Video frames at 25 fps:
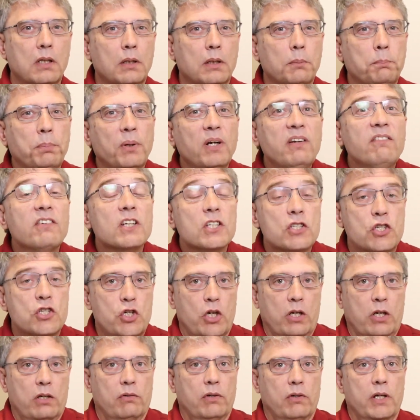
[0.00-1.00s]
The previous
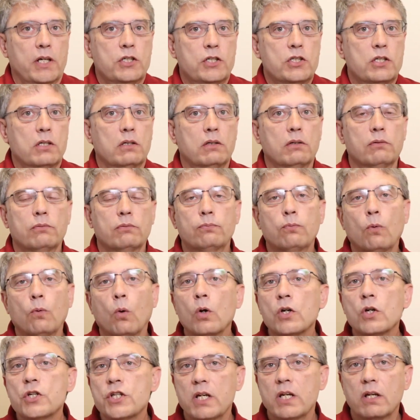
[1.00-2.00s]
generation of
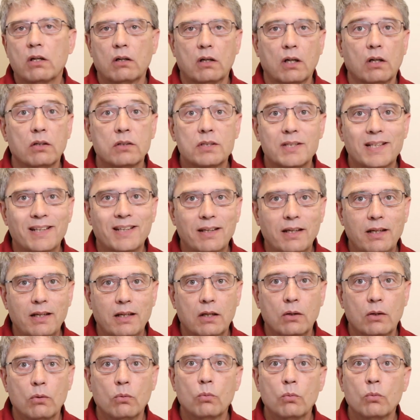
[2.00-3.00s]
four G or L T
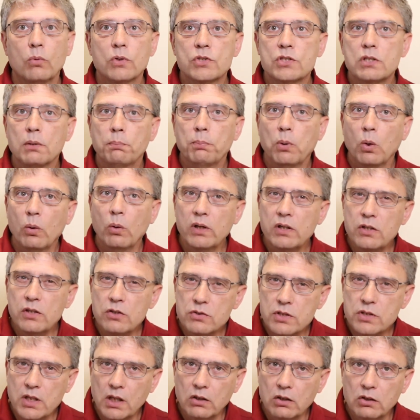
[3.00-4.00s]
E was deployed
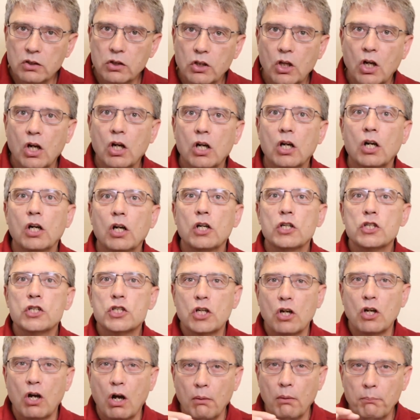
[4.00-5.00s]
using
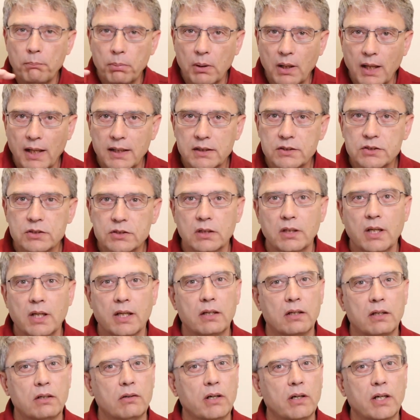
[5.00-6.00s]
large, complex, and
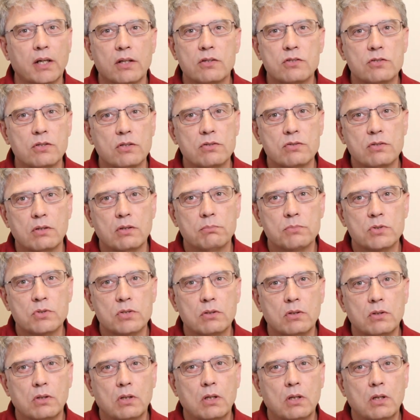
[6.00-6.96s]
integrated systems.